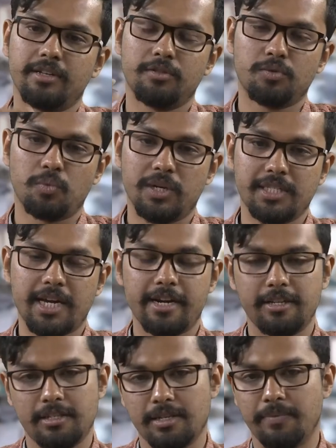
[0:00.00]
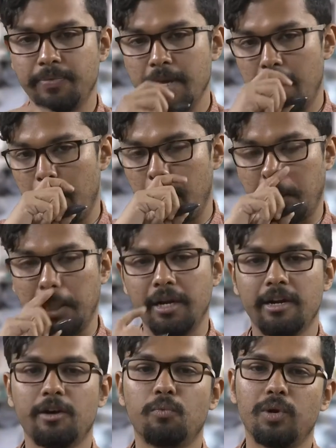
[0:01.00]
there is one side is a
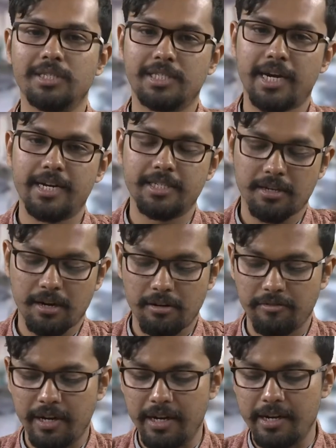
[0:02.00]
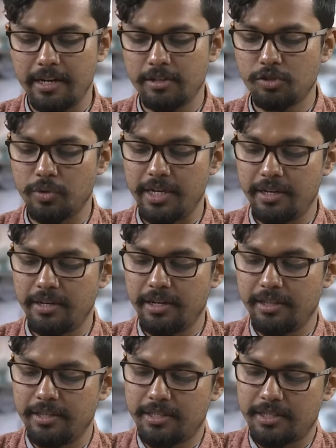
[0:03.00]
rectilinear, one side is a curvilinear. So here
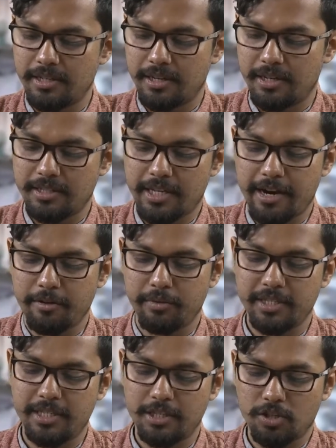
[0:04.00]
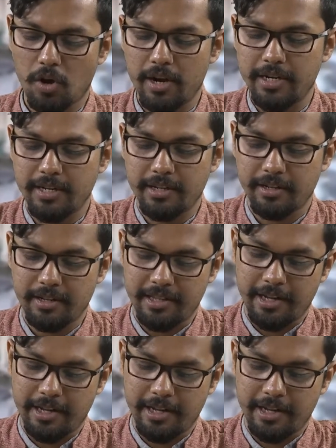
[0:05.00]
in this uh, side you will see solid and